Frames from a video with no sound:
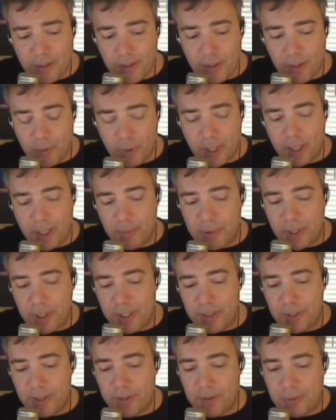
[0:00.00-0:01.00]
You want to
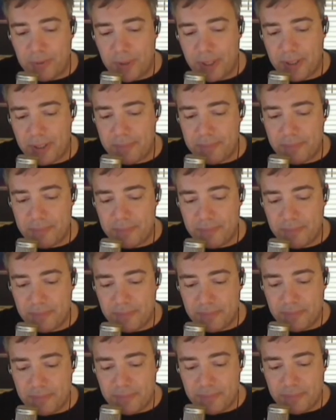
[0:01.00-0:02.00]
upgrade to, um,
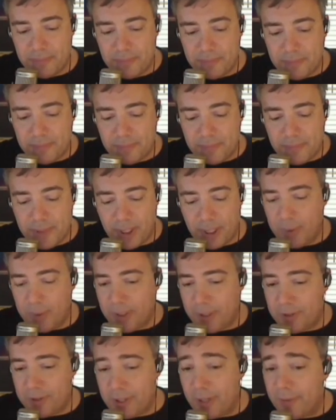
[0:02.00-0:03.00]
you know,
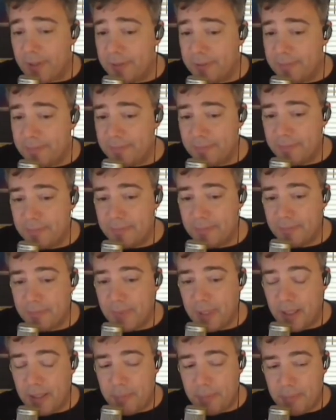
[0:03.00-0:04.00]
Windows 7. Yeah.
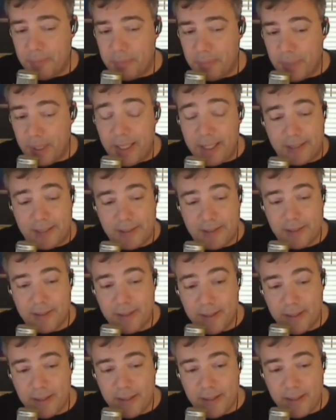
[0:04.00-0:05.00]
But.
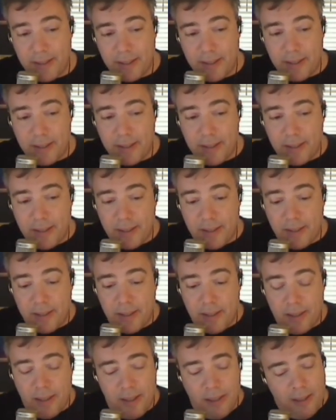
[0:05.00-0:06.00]
But.
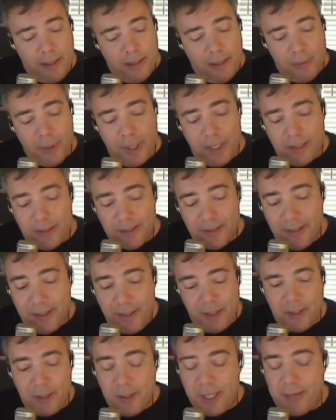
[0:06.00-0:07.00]
Well,
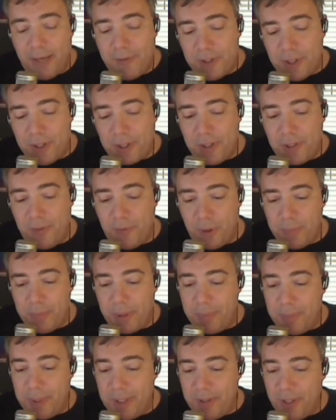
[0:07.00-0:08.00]
you know, you have a 64
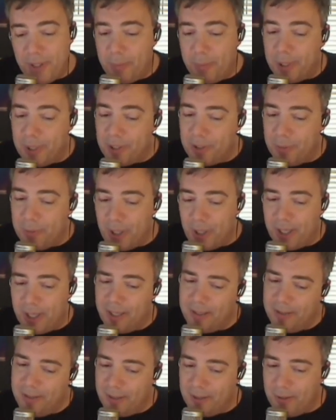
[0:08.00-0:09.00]
bit PC because you bought
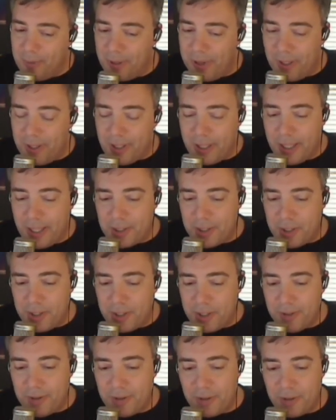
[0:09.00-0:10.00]
it, you know, within the last
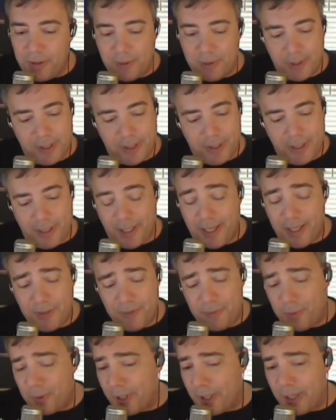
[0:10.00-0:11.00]
year or two, and it has
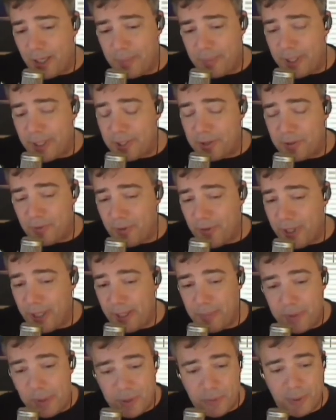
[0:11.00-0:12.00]
four gigabytes of
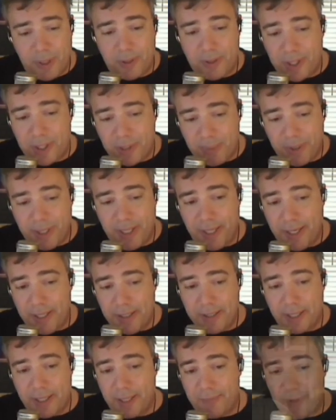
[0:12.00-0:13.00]
RAM, which Windows XP
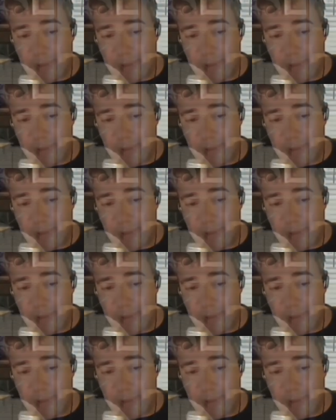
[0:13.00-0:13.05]
can right, take